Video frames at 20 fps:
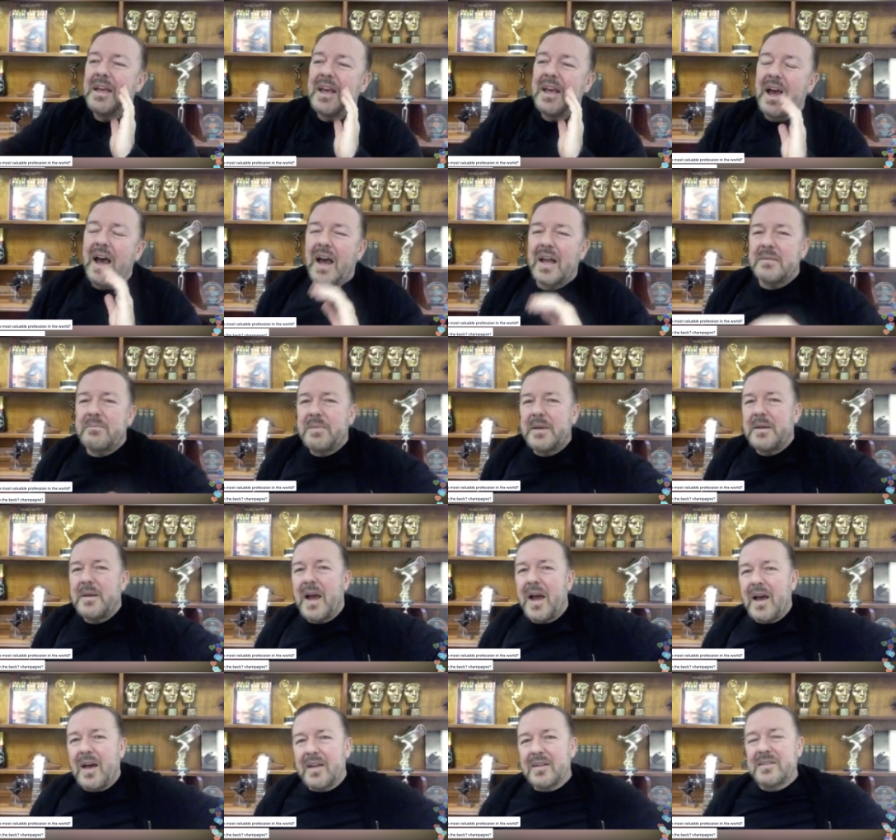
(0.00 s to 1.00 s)
I'd be
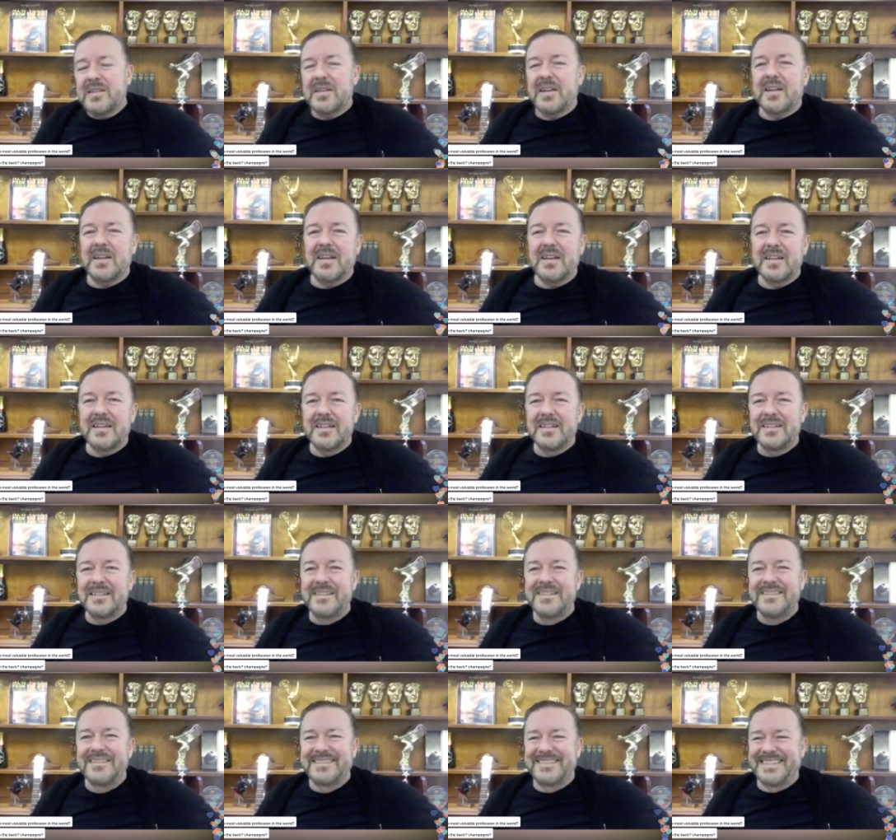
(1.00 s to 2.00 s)
hard to
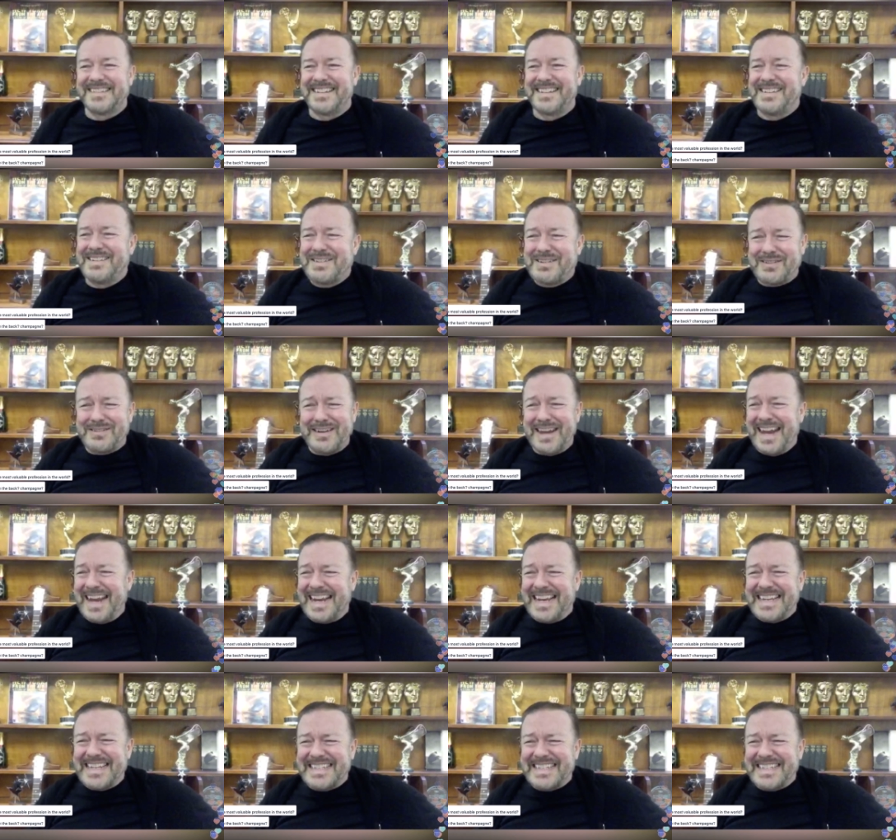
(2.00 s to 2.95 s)
trick.